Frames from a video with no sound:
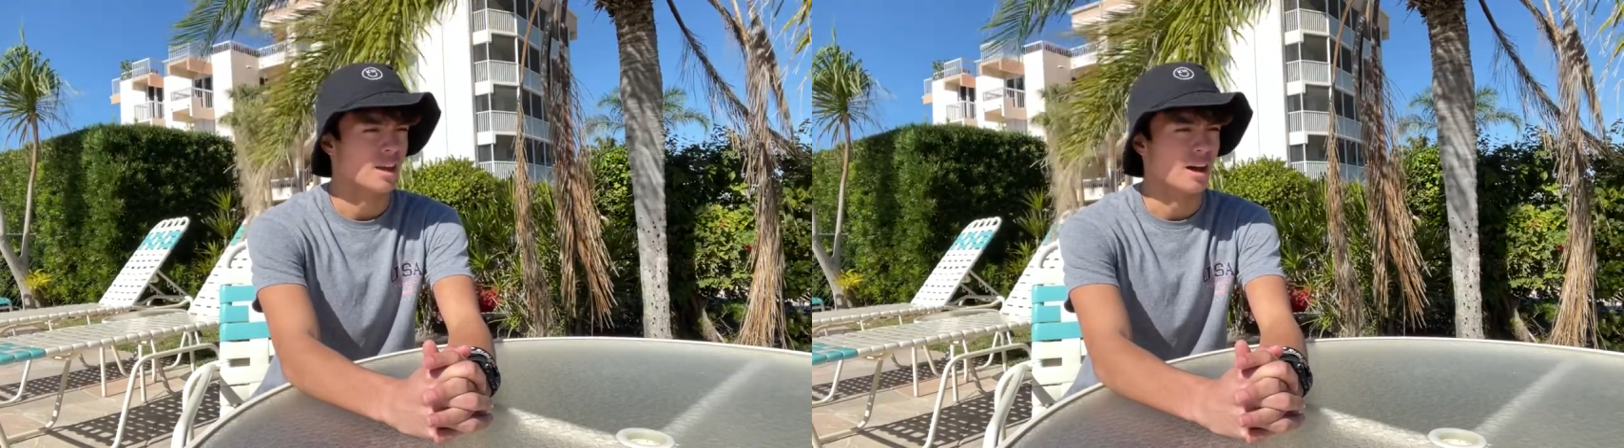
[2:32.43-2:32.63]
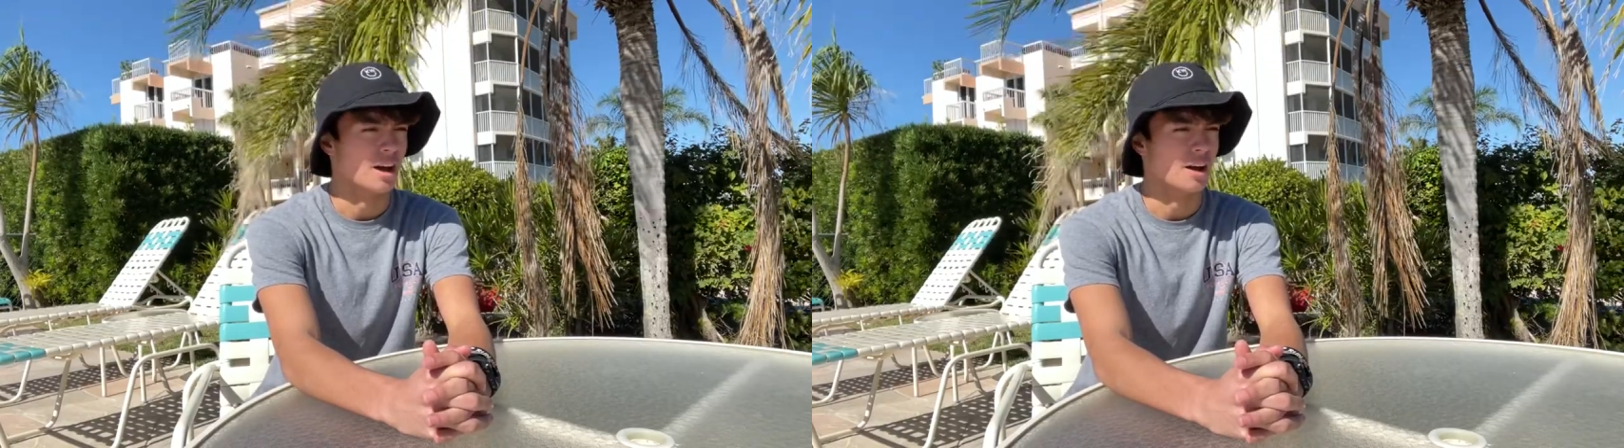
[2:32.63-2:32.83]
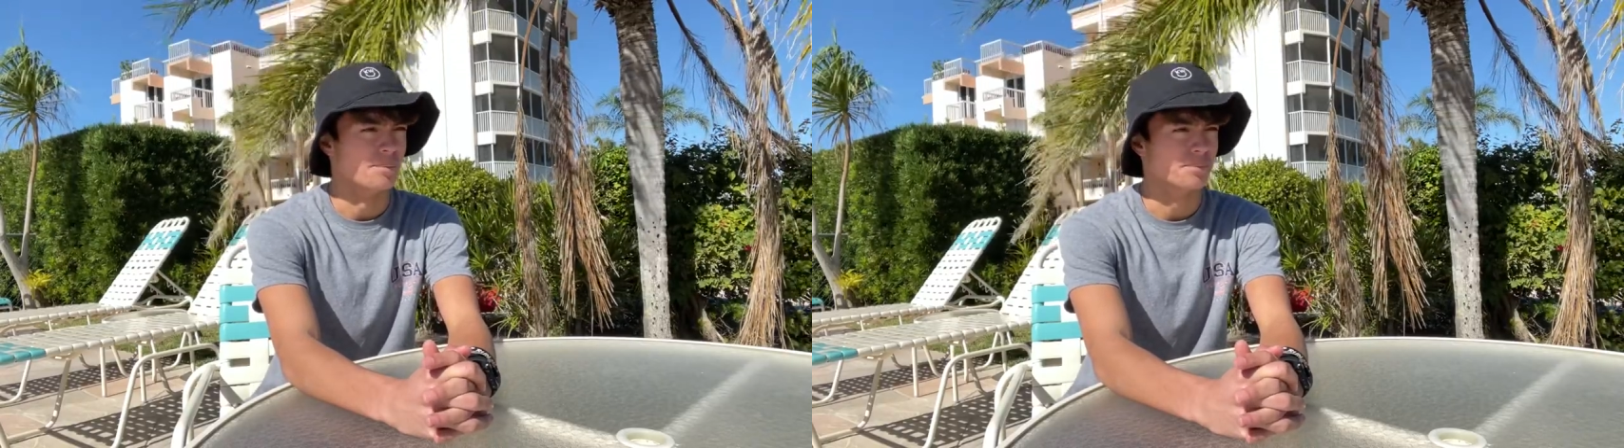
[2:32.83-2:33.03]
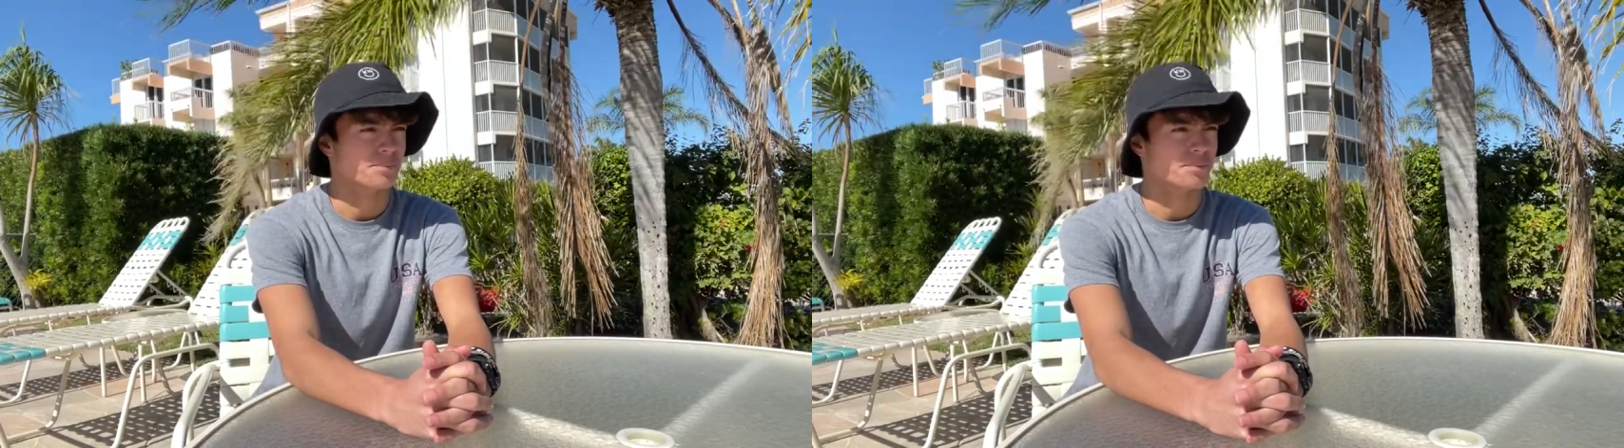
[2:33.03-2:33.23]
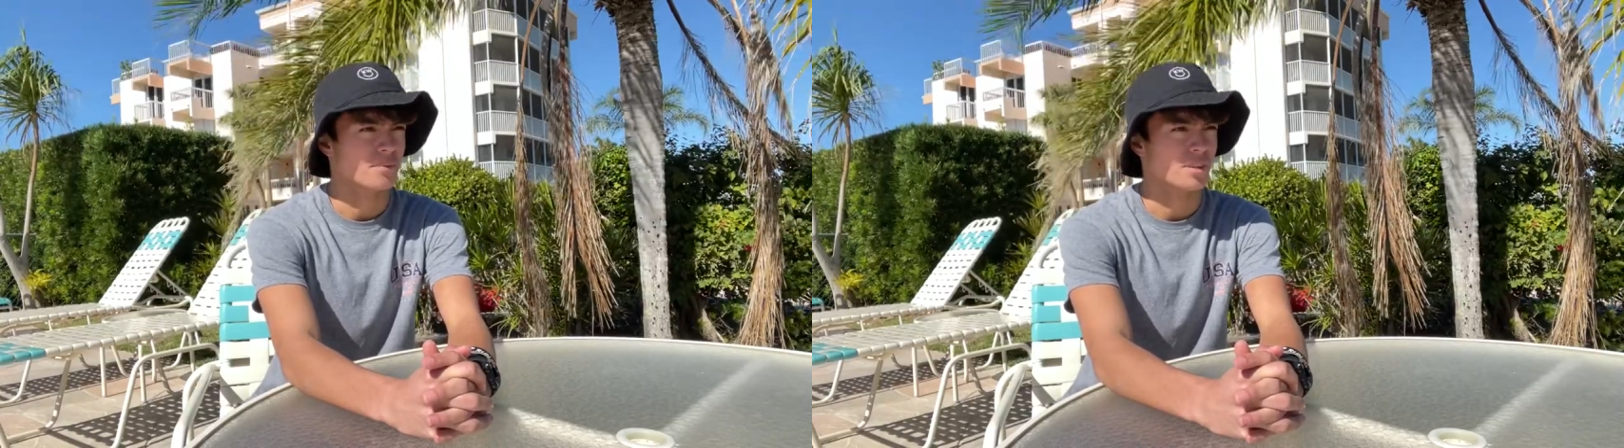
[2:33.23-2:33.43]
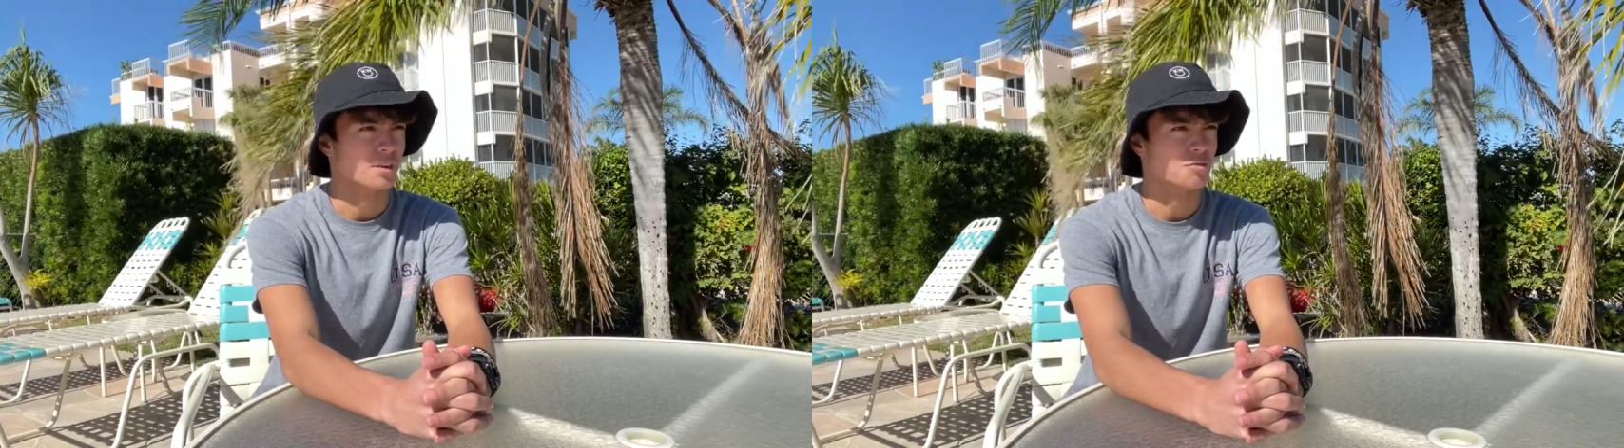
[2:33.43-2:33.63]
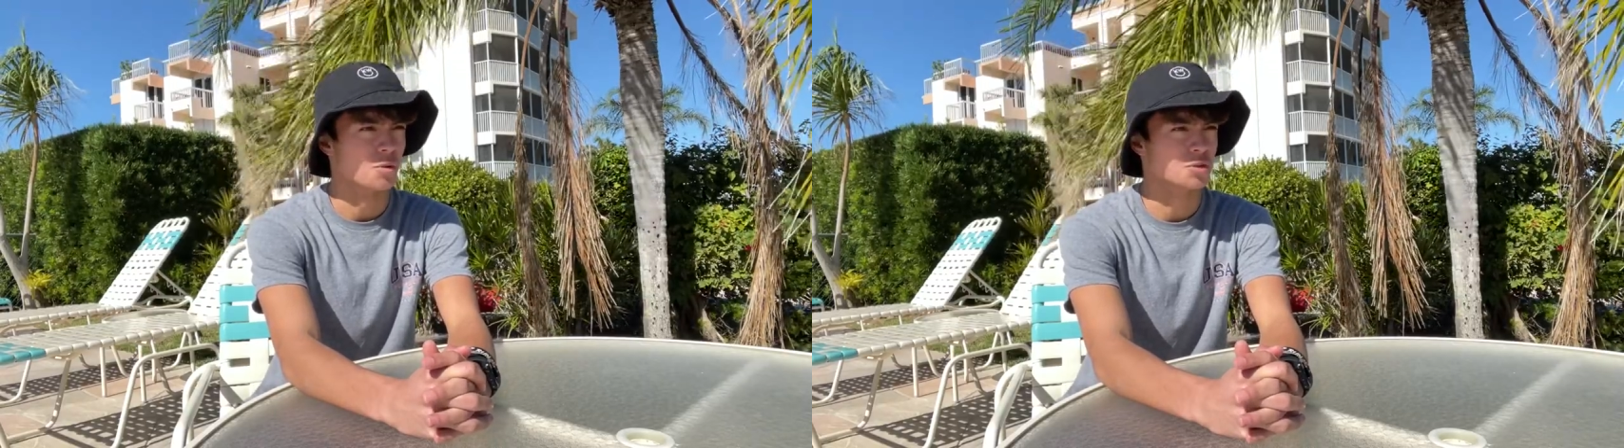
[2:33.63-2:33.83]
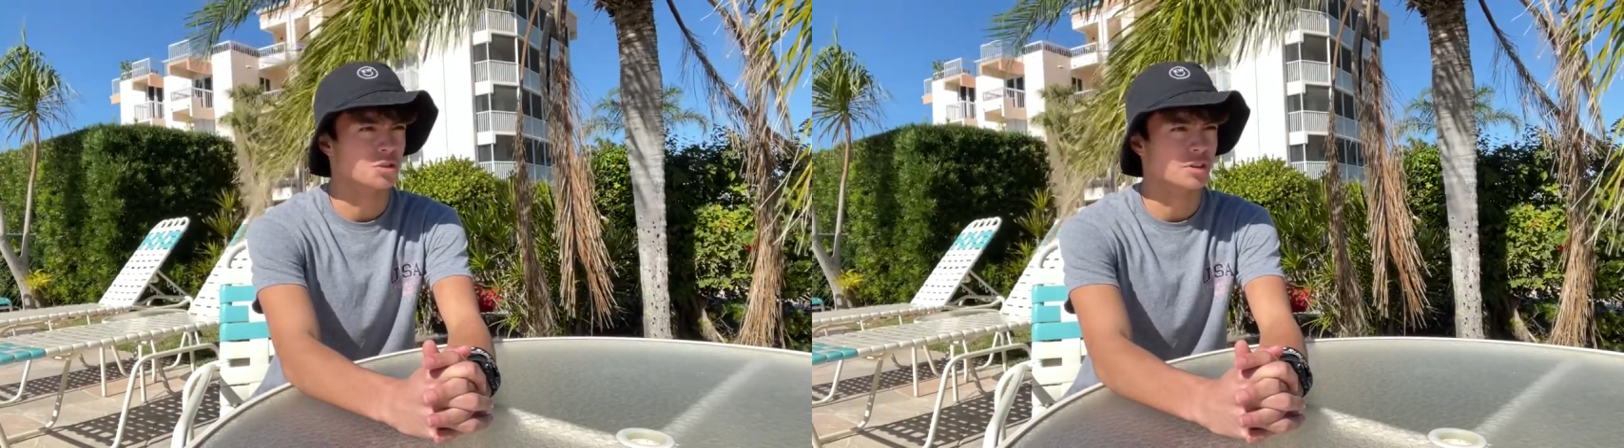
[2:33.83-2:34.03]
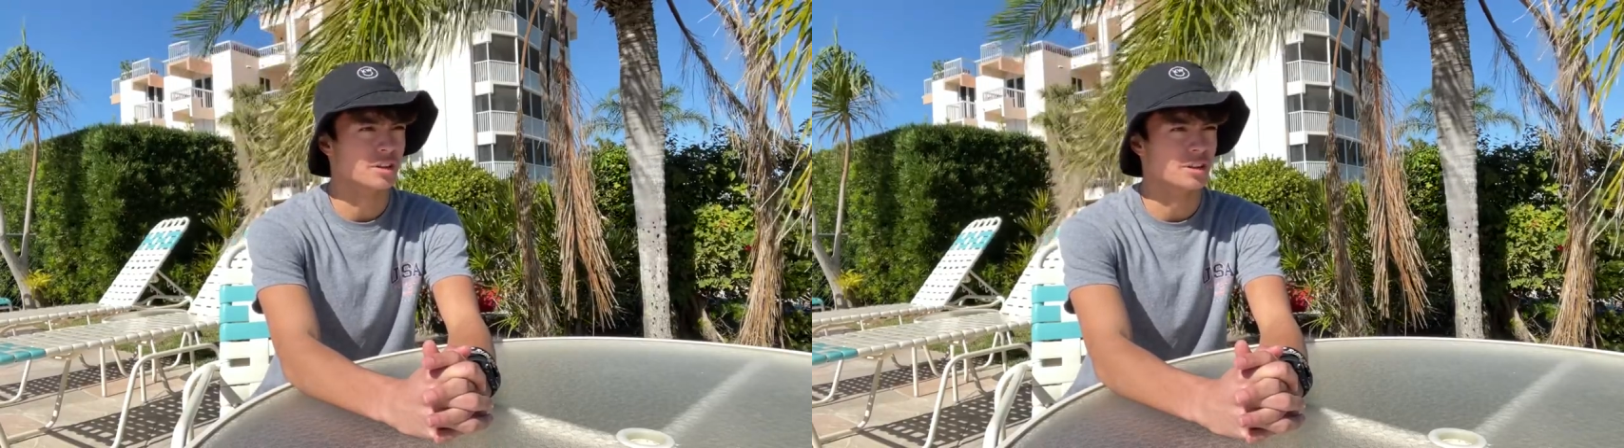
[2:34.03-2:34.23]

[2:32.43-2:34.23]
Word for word: Um, Unfortunately,